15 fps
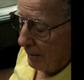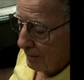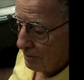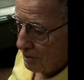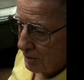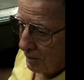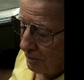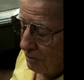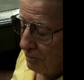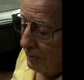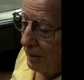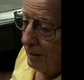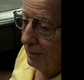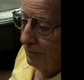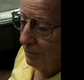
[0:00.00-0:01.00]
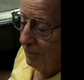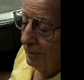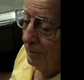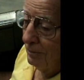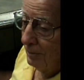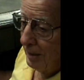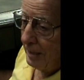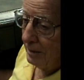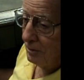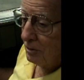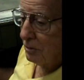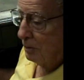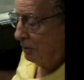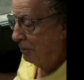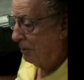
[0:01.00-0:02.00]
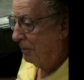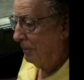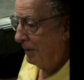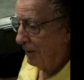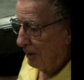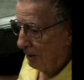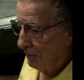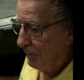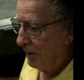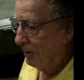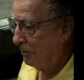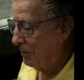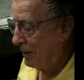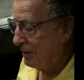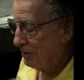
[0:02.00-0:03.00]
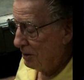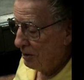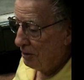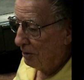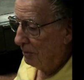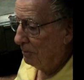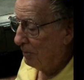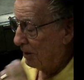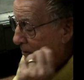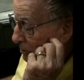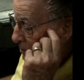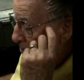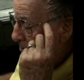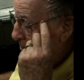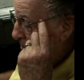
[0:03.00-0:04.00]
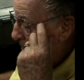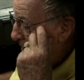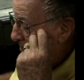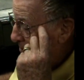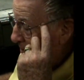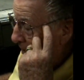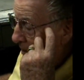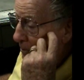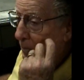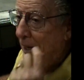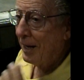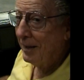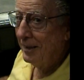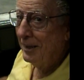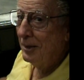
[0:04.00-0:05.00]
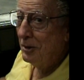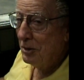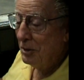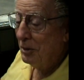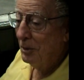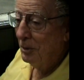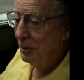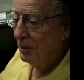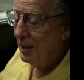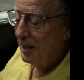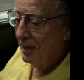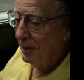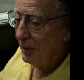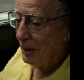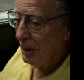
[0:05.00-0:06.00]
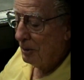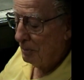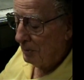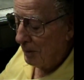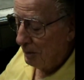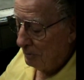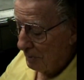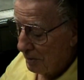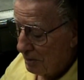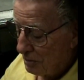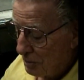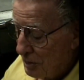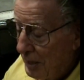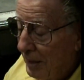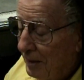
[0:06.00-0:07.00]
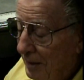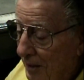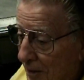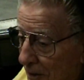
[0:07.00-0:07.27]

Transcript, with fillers: and six throttles on the right. So it took me a little bit of transition, but it was sure nice to get back into an airplane with a stick